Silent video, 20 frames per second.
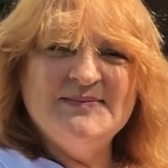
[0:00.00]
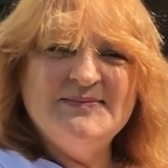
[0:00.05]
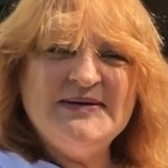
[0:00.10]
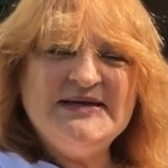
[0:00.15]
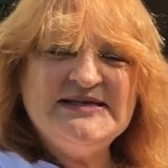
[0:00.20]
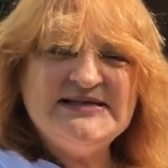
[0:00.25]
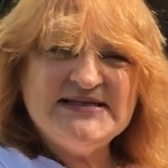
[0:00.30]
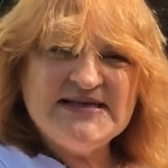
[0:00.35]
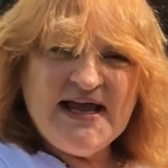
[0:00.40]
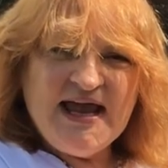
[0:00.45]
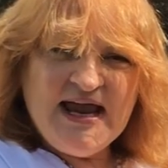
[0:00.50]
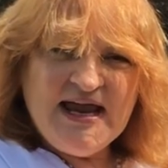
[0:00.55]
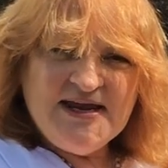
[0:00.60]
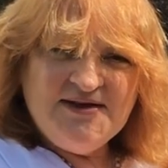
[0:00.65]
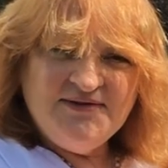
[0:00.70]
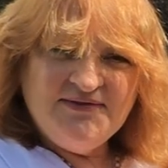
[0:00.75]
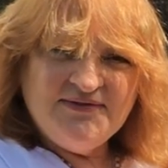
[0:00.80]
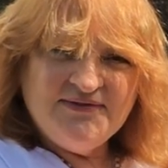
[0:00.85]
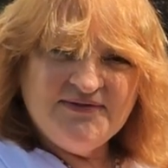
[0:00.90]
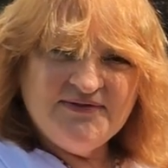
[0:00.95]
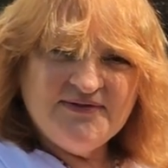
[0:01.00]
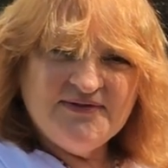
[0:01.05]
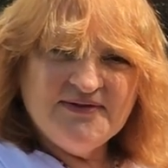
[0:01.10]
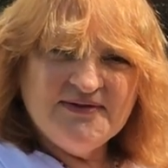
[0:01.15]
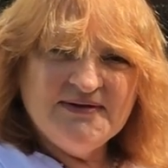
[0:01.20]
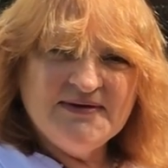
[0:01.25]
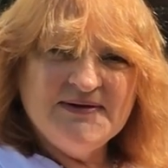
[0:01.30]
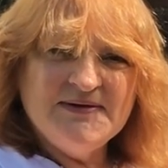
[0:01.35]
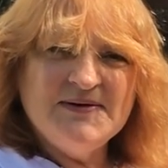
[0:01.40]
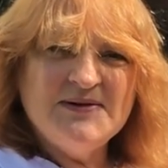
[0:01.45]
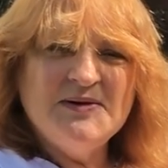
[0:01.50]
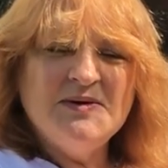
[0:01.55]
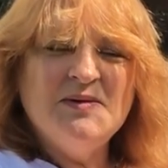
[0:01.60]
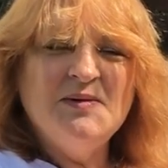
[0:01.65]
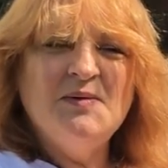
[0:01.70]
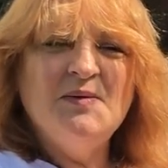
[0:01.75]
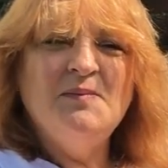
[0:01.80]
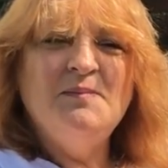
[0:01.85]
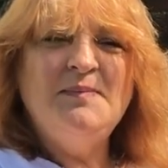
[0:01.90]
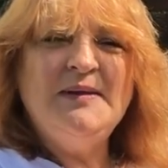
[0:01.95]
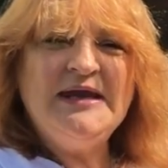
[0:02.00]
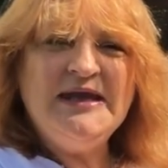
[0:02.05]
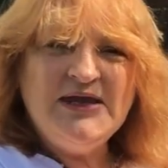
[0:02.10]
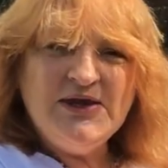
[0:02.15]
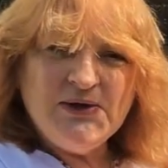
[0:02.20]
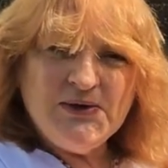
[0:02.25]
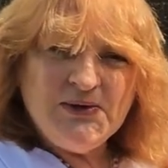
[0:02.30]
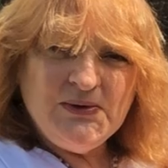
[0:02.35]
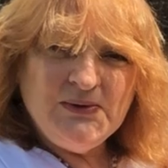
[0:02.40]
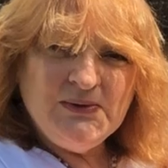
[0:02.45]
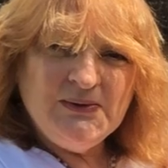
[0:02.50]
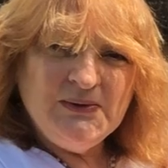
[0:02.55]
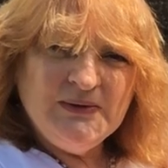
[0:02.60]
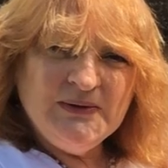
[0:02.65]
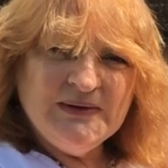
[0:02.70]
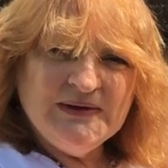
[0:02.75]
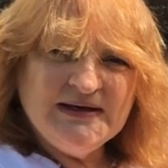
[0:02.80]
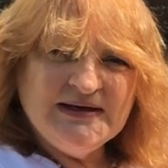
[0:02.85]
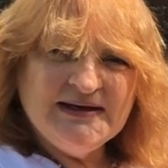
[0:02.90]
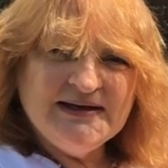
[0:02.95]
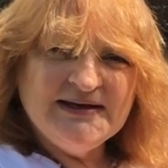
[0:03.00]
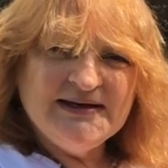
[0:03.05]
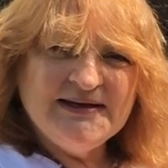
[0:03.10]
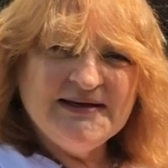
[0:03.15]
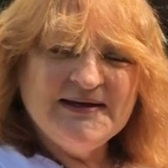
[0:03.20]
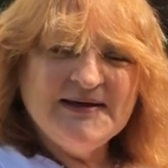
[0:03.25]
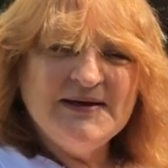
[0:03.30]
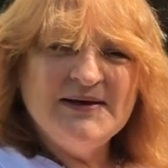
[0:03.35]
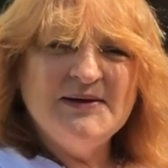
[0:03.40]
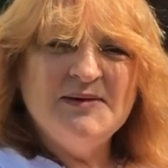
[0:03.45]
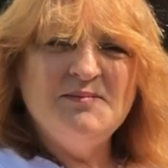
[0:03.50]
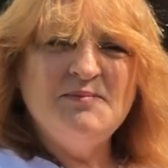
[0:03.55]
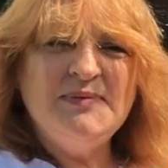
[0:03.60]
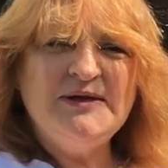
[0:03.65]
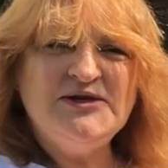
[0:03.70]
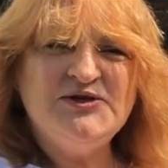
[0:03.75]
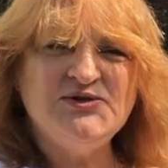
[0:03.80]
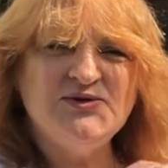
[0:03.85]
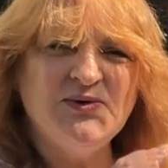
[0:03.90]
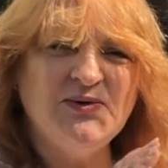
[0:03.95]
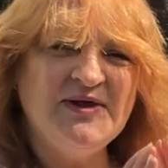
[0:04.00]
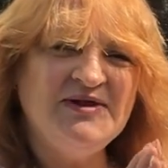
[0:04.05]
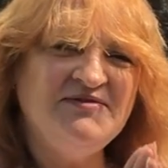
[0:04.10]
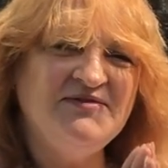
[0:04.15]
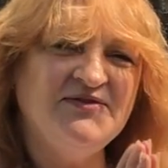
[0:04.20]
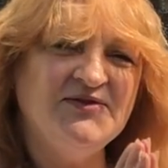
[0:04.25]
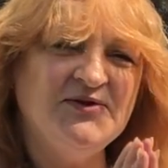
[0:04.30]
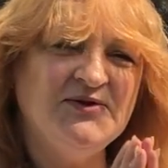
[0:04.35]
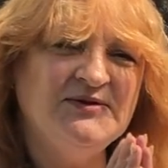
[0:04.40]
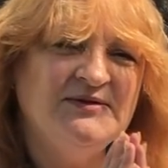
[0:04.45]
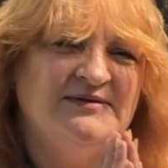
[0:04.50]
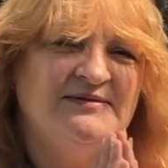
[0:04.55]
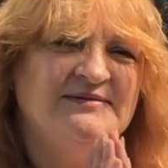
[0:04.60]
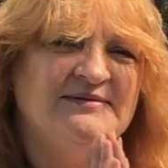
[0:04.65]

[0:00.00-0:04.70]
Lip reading: Be safe. Be you, be joyful,